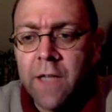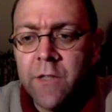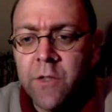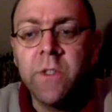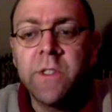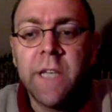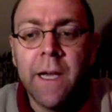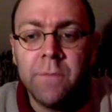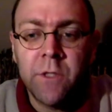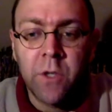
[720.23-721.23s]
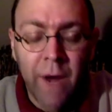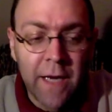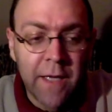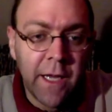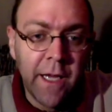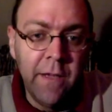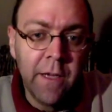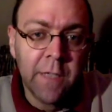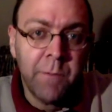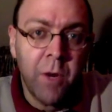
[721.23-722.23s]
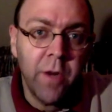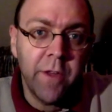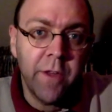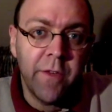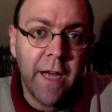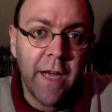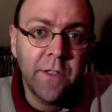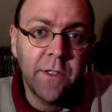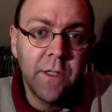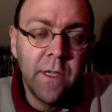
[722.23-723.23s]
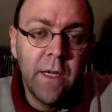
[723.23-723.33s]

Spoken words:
dual SIMs directly as part of the device,